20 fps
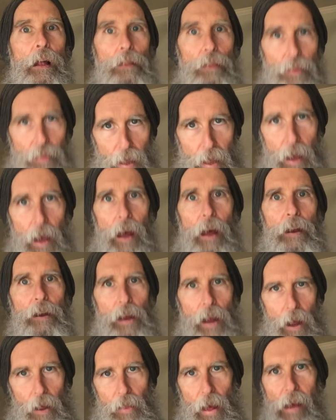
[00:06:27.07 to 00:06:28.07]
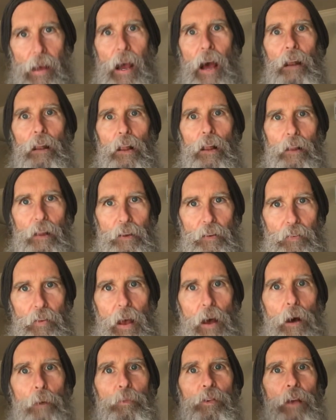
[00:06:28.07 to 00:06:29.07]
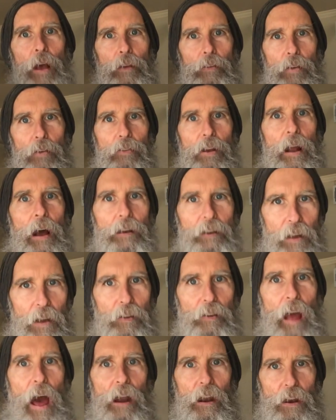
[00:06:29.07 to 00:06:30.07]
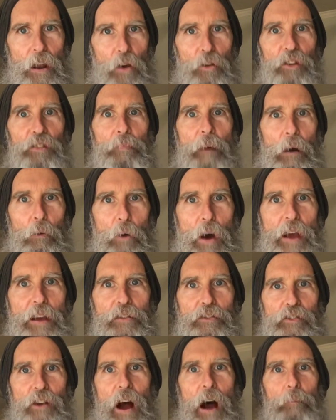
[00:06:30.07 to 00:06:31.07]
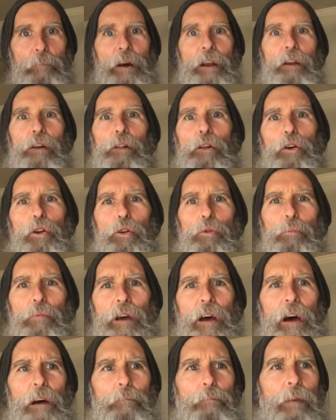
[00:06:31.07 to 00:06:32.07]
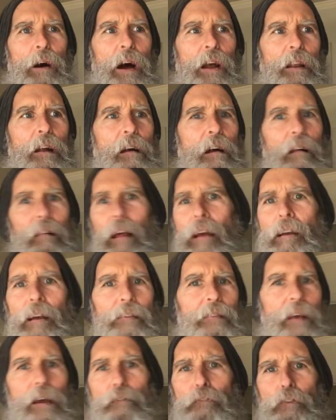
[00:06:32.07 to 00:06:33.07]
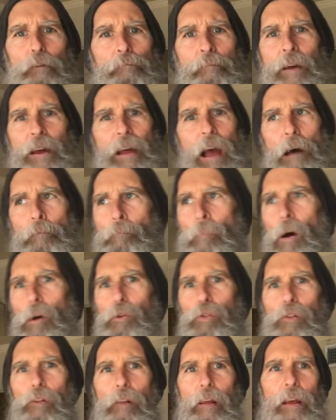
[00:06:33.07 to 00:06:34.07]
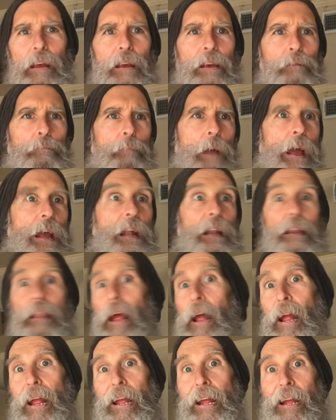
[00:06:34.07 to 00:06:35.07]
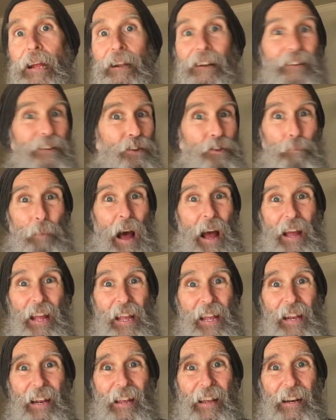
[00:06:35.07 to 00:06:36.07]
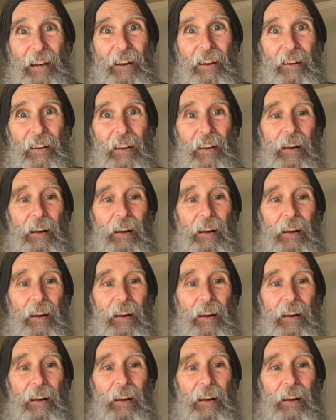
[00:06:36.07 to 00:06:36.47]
Then, yeah, that got a little obsessive, and I did kind of notice my weight dropping a little bit. But like I say, for me, I mostly maintain just by eating.